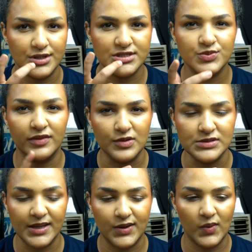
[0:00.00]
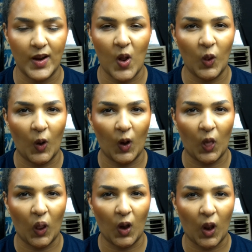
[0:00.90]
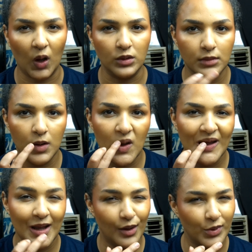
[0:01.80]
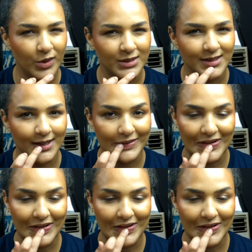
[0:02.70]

It's one of those like you're like, oh, I'm gonna eat that.